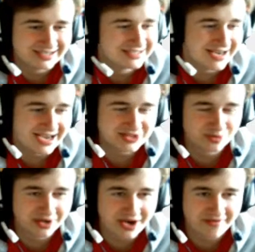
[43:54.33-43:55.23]
that's
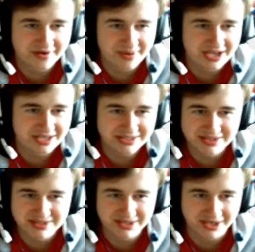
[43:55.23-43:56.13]
what
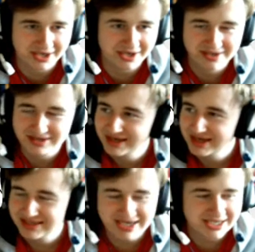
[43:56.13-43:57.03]
everybody's
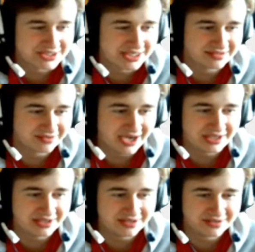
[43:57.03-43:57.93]
is asking,
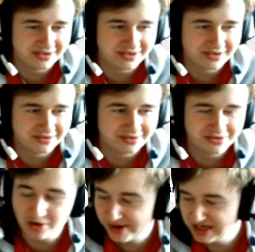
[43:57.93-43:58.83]
right?
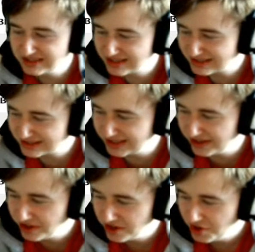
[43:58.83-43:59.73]
Nobody's
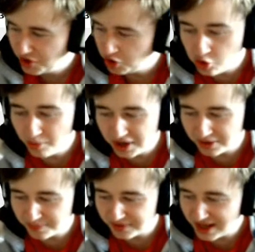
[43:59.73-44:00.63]
asking who
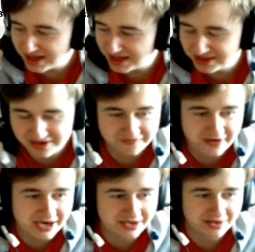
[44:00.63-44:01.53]
will play in the
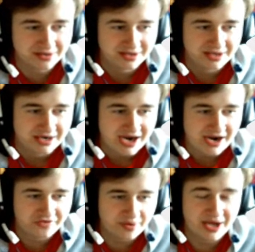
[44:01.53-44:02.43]
final.
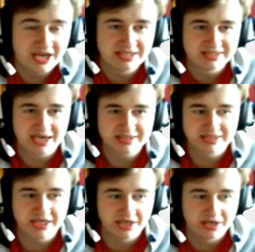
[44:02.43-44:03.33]
Everybody is
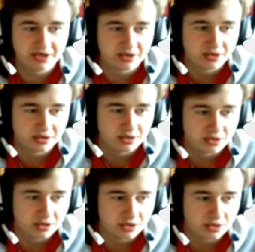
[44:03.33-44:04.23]
asking.
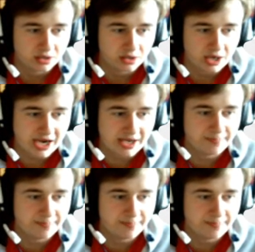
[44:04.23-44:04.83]
I am